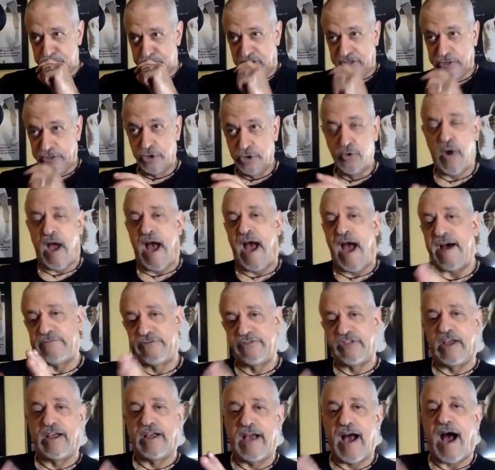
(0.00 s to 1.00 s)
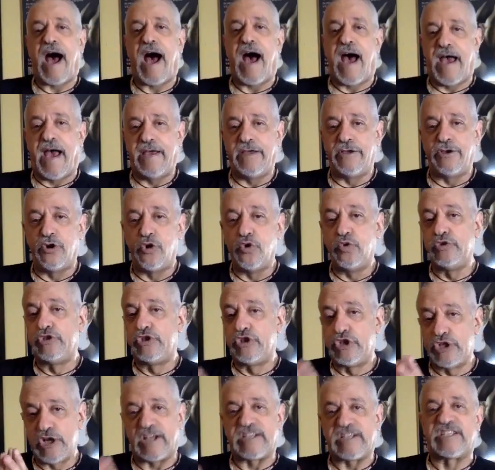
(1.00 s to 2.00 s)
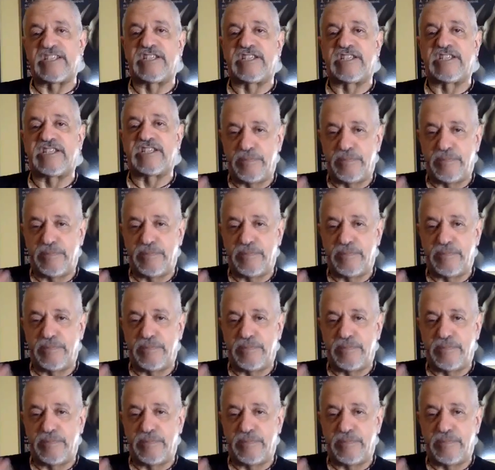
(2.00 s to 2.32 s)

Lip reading: you have the guy who just